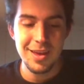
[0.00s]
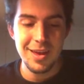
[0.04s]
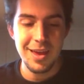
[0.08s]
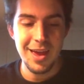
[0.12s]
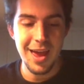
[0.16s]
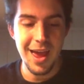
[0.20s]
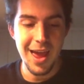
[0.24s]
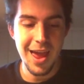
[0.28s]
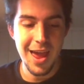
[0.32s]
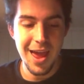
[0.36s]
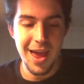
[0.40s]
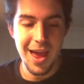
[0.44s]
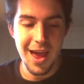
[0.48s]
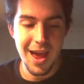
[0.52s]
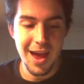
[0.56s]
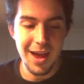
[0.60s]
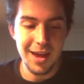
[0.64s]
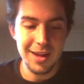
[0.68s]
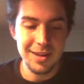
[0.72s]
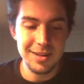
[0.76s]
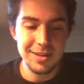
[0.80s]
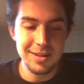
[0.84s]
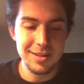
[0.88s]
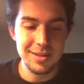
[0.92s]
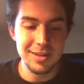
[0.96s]

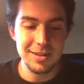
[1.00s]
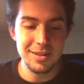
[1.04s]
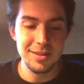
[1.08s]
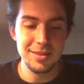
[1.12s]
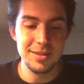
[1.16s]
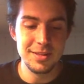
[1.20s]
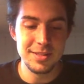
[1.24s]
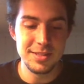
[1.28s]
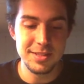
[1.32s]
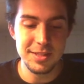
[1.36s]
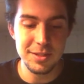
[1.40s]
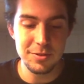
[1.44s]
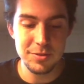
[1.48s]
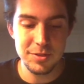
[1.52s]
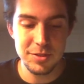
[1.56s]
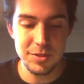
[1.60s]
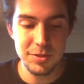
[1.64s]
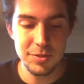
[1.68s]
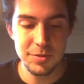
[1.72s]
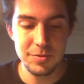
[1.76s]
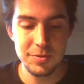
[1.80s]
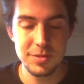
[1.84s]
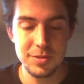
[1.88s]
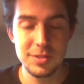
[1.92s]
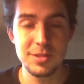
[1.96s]
And the still
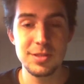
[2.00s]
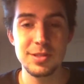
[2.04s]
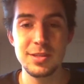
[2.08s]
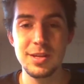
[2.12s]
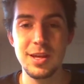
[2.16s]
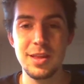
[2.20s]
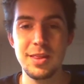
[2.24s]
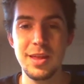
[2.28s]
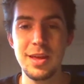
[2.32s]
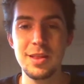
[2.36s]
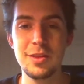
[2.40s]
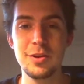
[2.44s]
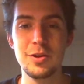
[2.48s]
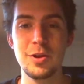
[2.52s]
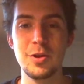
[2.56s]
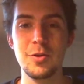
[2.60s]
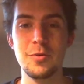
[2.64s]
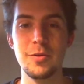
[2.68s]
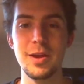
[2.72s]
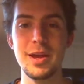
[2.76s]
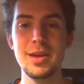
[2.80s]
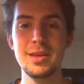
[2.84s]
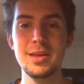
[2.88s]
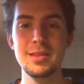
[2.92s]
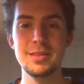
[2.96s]
suits, they look
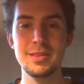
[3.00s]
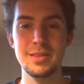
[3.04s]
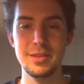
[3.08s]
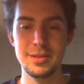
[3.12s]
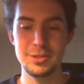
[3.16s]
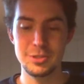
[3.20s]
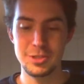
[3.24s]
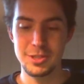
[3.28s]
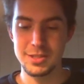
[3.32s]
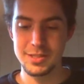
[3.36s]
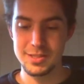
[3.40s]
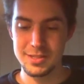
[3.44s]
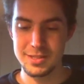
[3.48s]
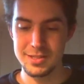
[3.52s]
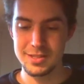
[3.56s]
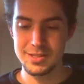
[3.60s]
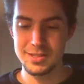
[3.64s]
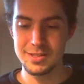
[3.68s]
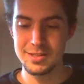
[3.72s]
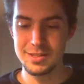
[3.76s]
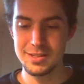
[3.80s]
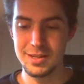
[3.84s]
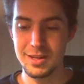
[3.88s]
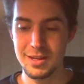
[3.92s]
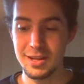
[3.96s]
great. They're just
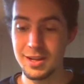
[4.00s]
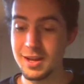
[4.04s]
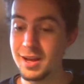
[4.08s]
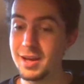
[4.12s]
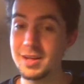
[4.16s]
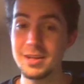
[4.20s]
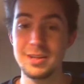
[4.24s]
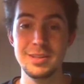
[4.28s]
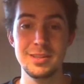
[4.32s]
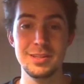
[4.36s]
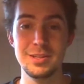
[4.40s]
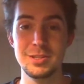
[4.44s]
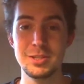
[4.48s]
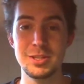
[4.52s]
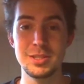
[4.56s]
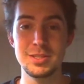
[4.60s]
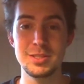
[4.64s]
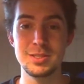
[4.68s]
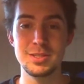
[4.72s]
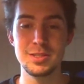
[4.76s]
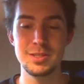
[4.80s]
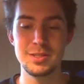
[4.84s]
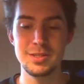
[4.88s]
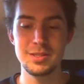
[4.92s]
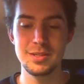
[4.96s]

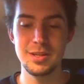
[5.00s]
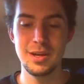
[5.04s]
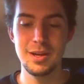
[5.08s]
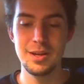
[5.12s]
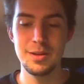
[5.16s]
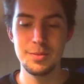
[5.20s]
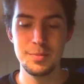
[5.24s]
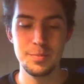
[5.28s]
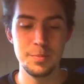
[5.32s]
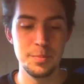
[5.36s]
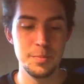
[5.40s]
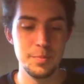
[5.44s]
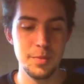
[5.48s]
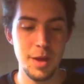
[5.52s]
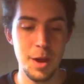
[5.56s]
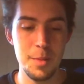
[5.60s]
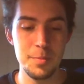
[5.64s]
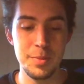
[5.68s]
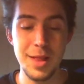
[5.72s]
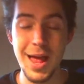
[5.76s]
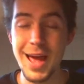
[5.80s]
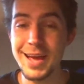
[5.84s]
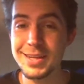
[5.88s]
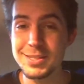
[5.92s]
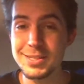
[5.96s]
a
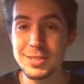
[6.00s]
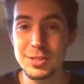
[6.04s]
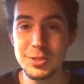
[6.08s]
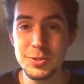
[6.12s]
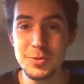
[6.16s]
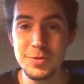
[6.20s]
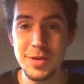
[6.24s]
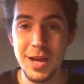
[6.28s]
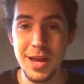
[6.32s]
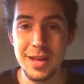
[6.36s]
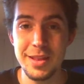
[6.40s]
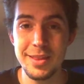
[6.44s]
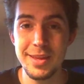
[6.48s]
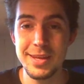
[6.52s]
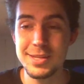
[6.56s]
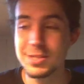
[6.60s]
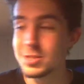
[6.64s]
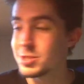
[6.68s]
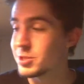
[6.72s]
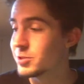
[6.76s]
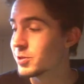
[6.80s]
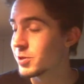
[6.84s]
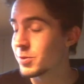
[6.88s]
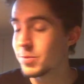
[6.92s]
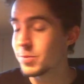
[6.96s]
black suit, and they
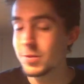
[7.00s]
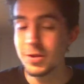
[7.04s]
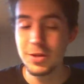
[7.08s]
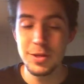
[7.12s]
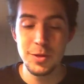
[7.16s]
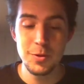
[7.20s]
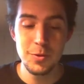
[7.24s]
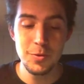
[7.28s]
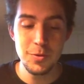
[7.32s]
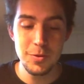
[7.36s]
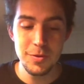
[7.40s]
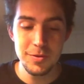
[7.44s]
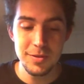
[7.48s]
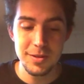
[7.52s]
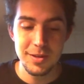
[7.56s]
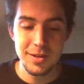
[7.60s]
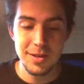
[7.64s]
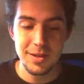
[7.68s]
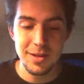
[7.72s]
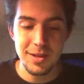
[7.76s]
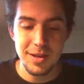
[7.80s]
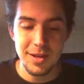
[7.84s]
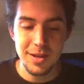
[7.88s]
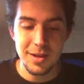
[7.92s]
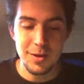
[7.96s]
just look really cool.
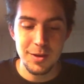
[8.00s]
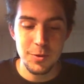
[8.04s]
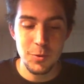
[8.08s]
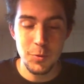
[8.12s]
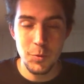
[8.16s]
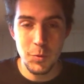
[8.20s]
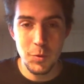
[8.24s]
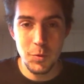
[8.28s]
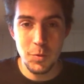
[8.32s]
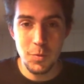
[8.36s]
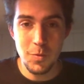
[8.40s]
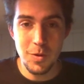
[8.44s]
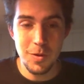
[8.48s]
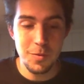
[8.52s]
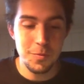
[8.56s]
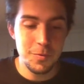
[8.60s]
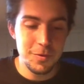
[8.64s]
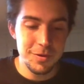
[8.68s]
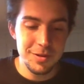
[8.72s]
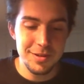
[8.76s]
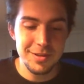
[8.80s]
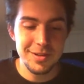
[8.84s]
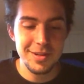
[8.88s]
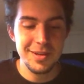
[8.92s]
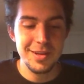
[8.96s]
Who wouldn't want
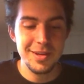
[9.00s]
one?